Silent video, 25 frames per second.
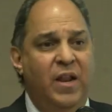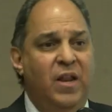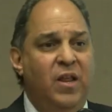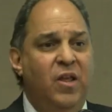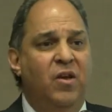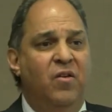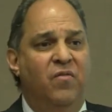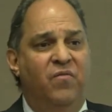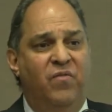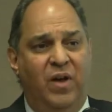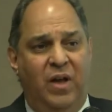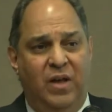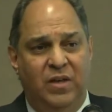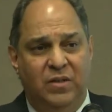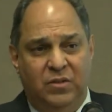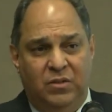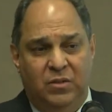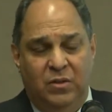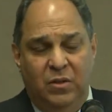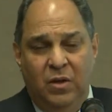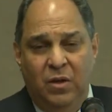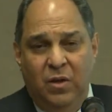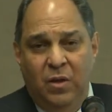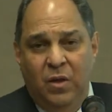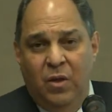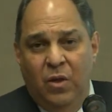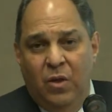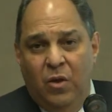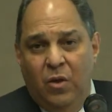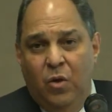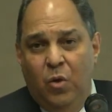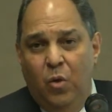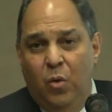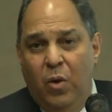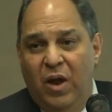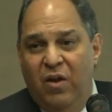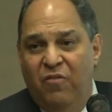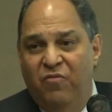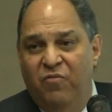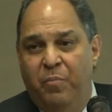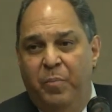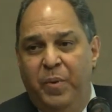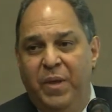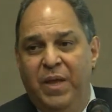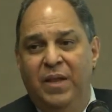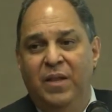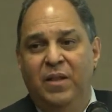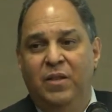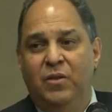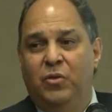of us who have
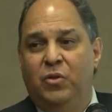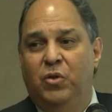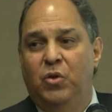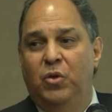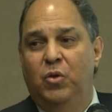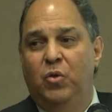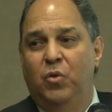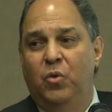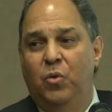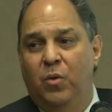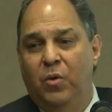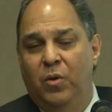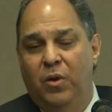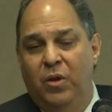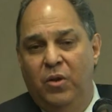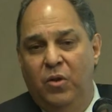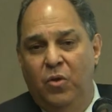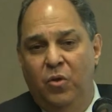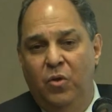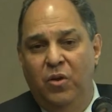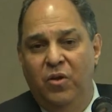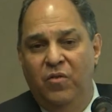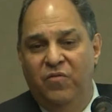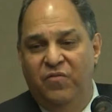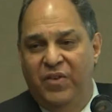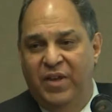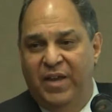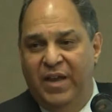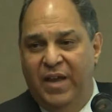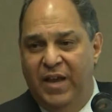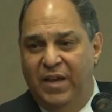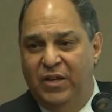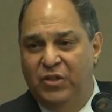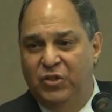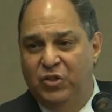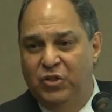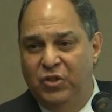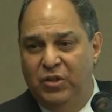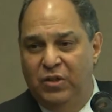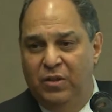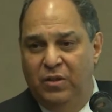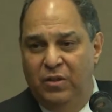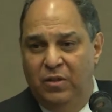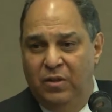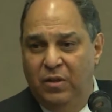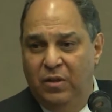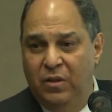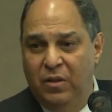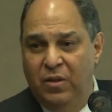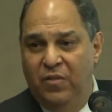been to
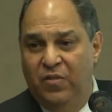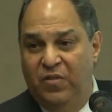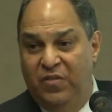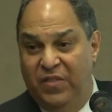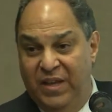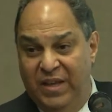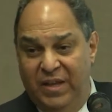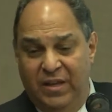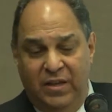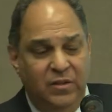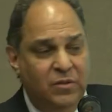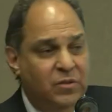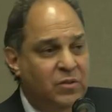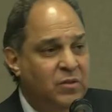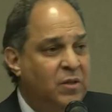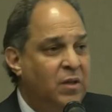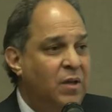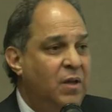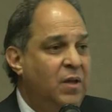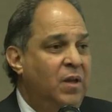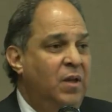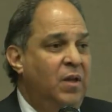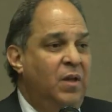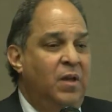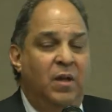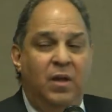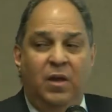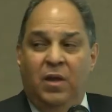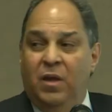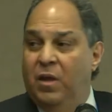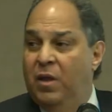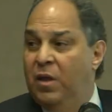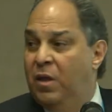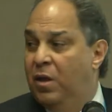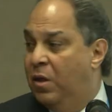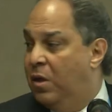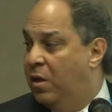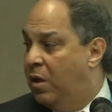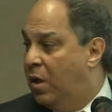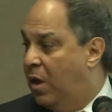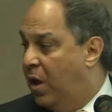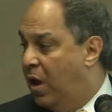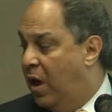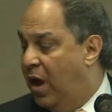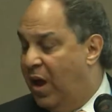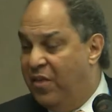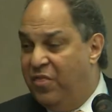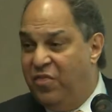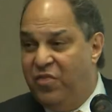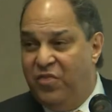unification things,
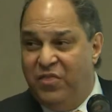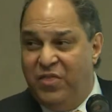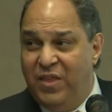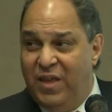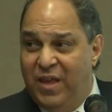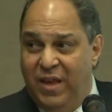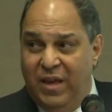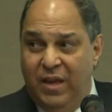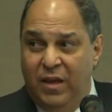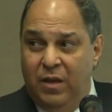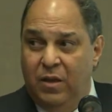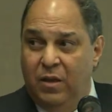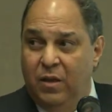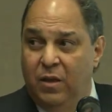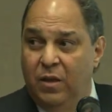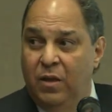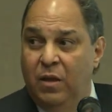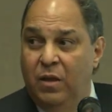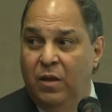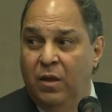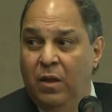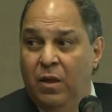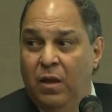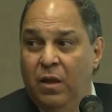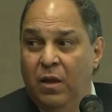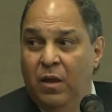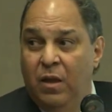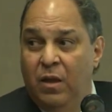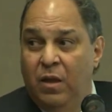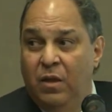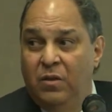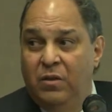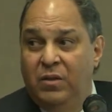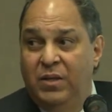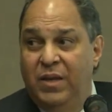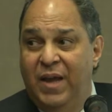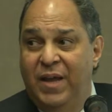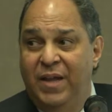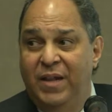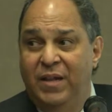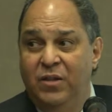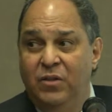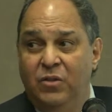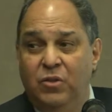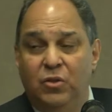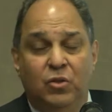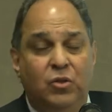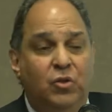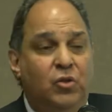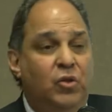I think,
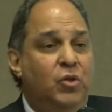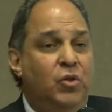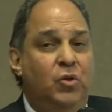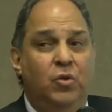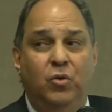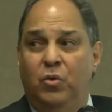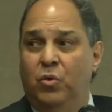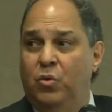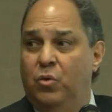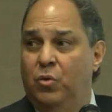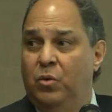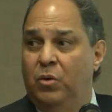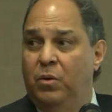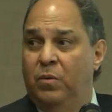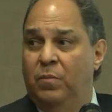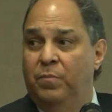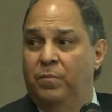tend to